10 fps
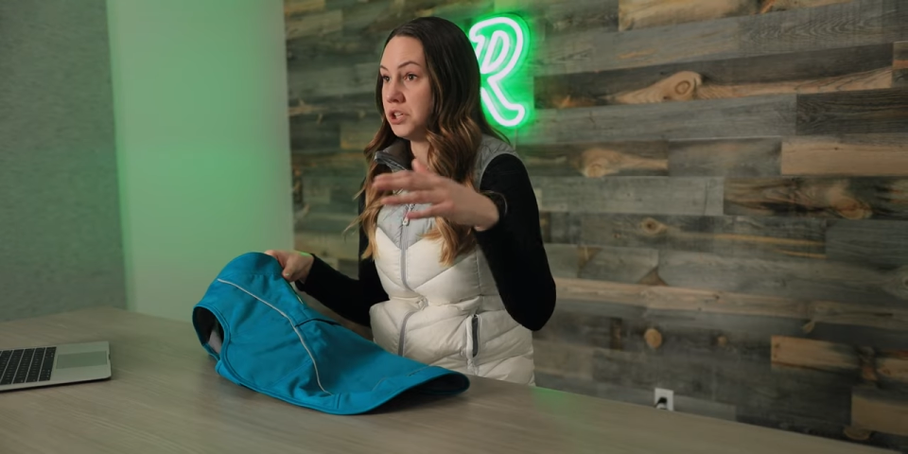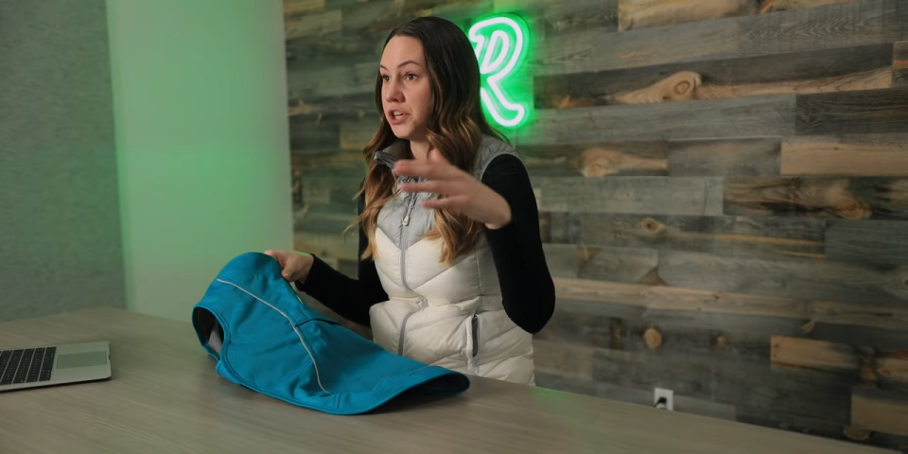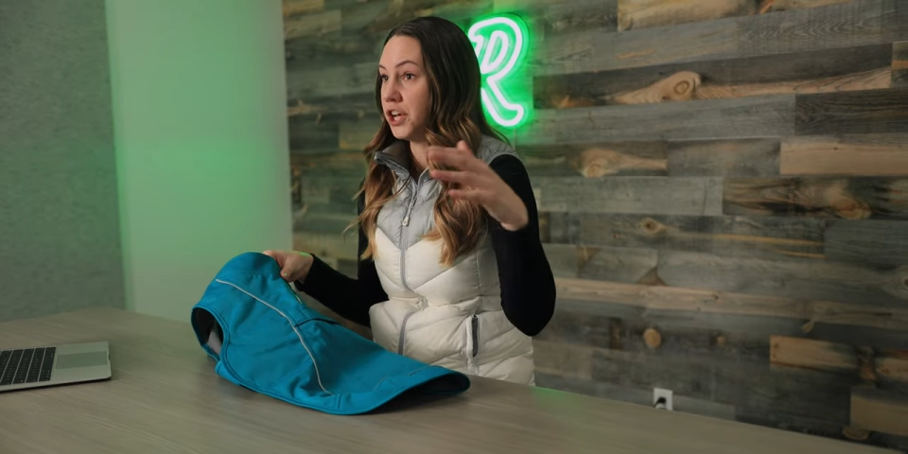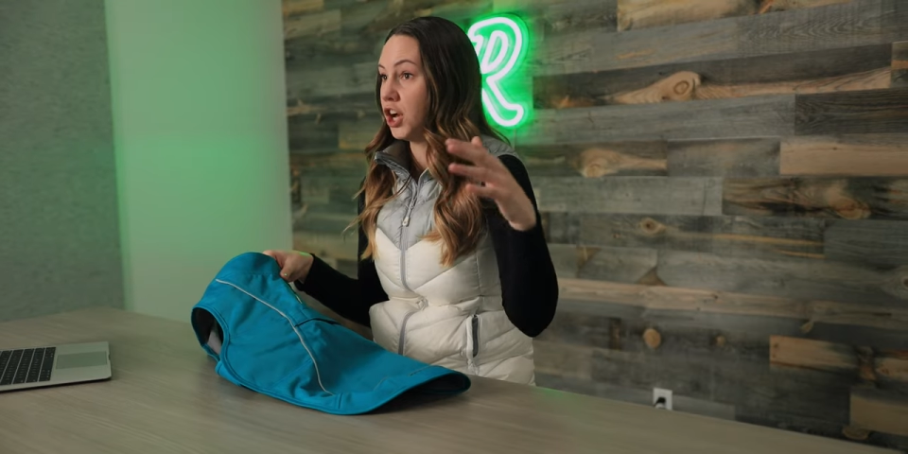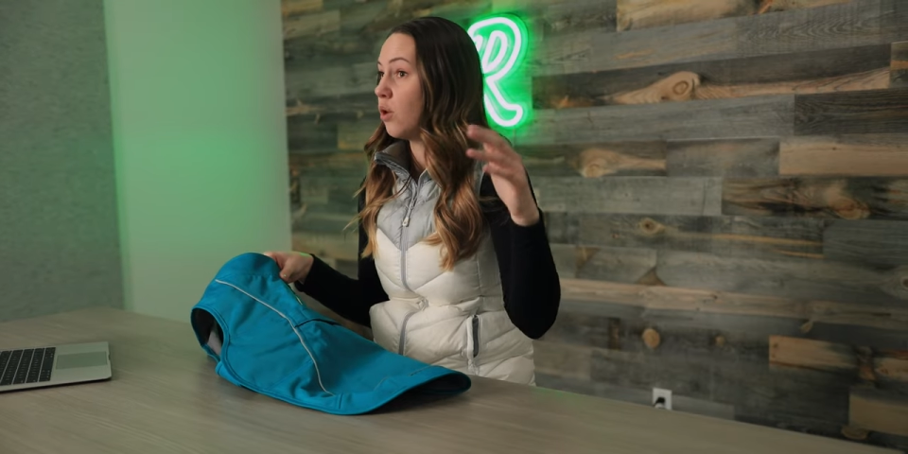
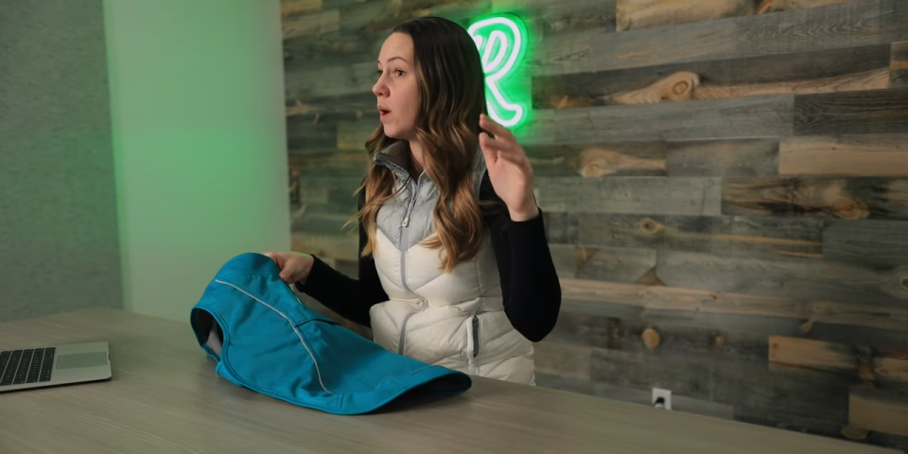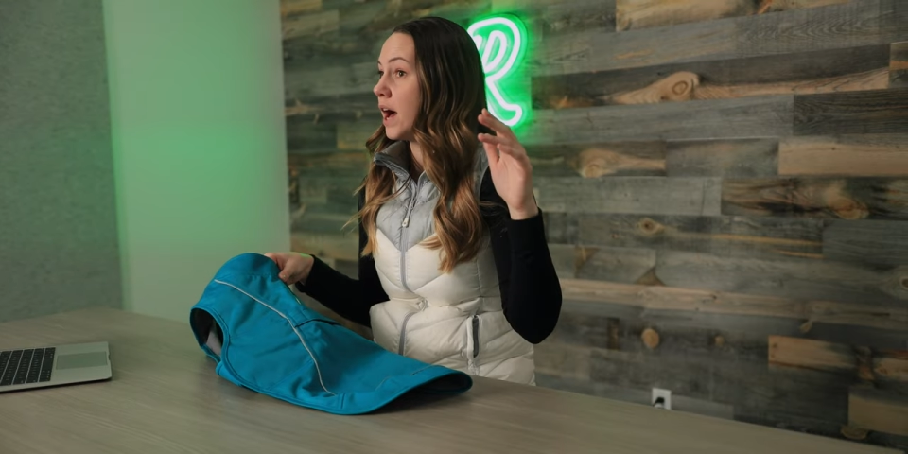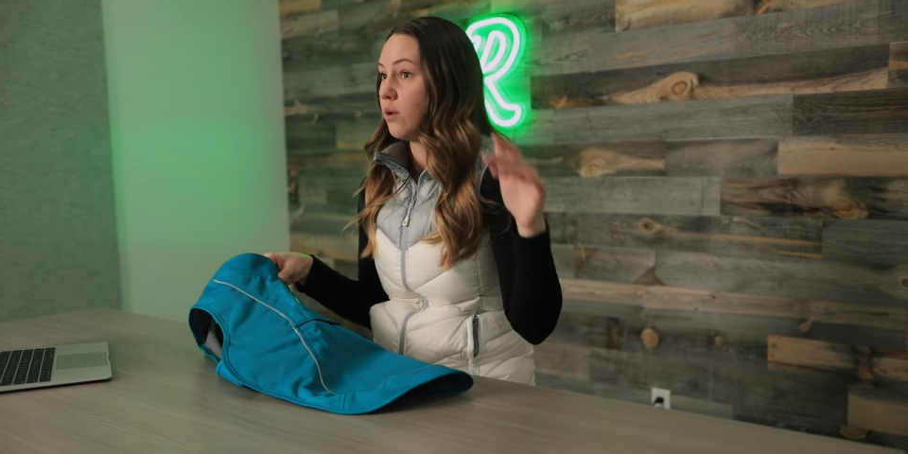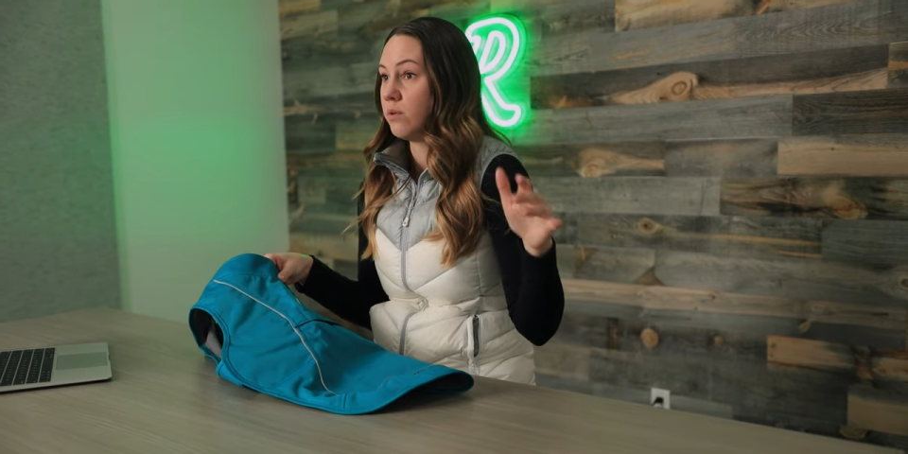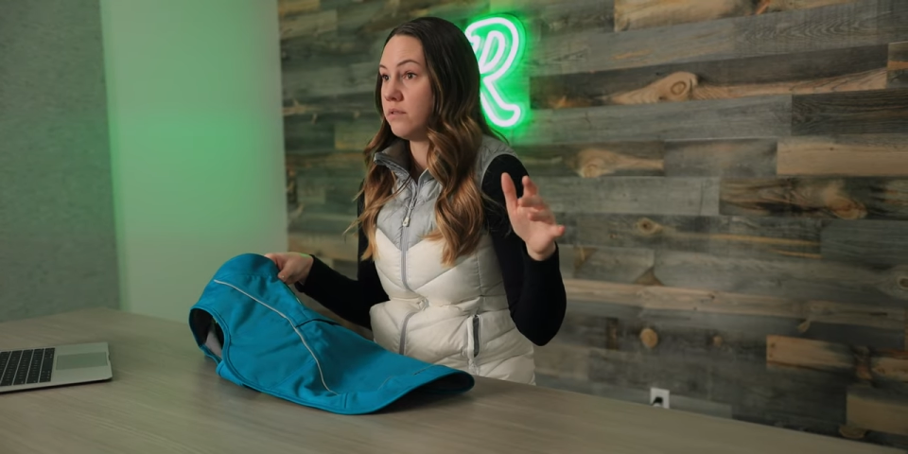gonna go
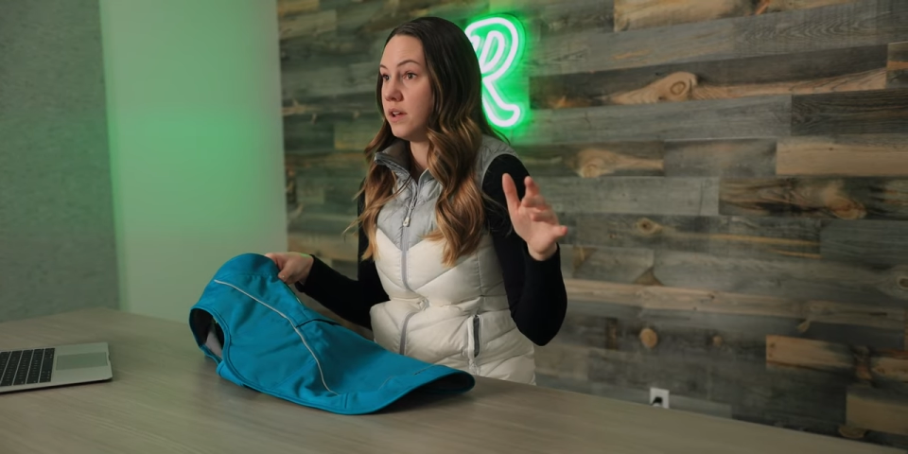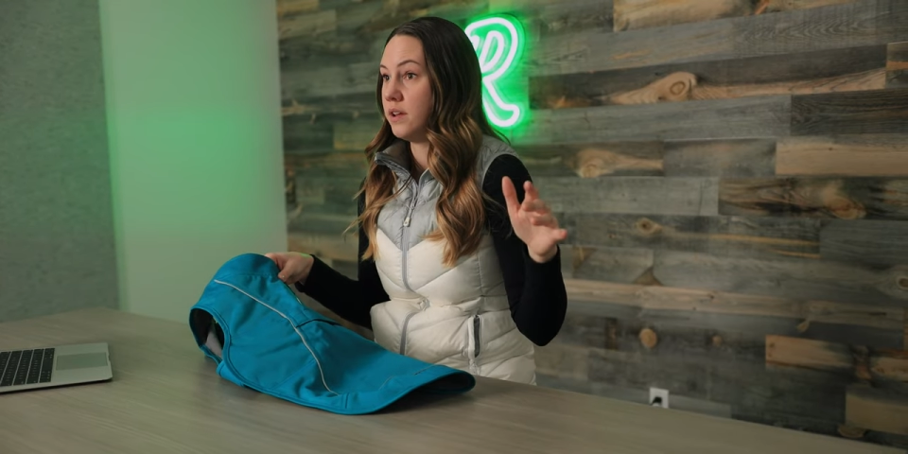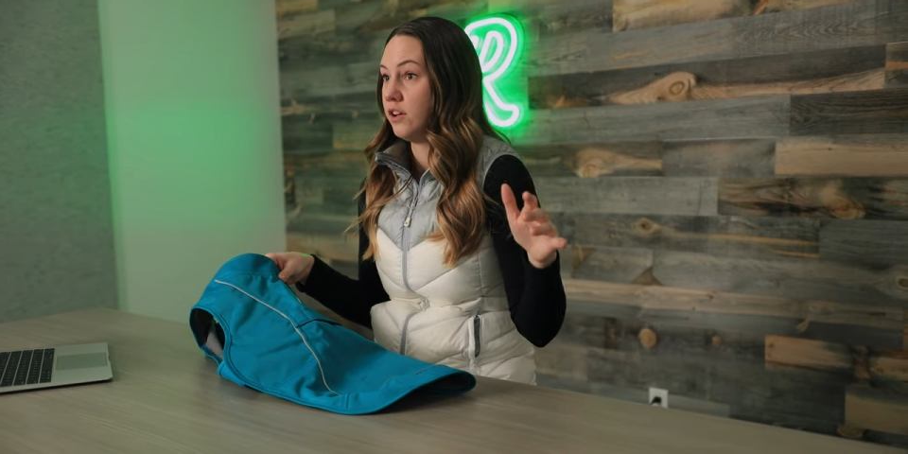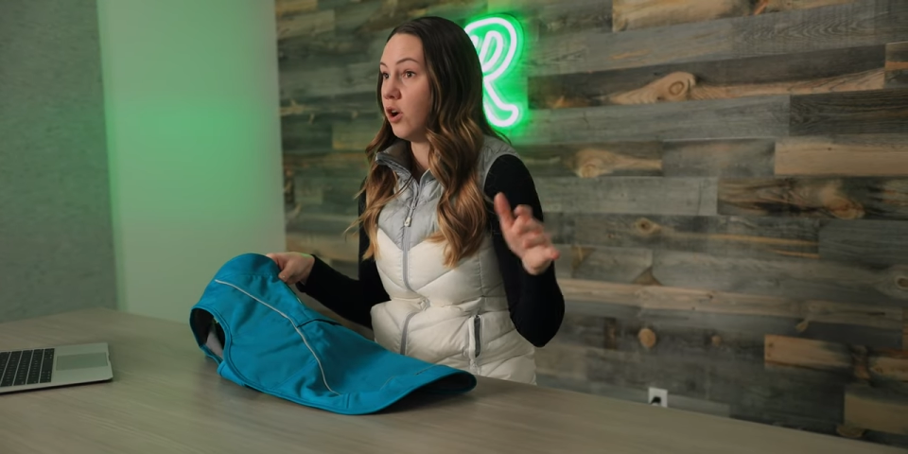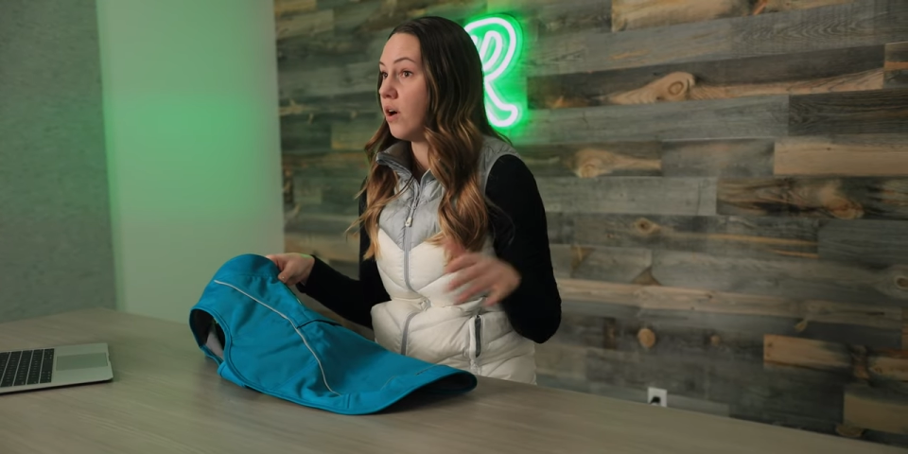out and go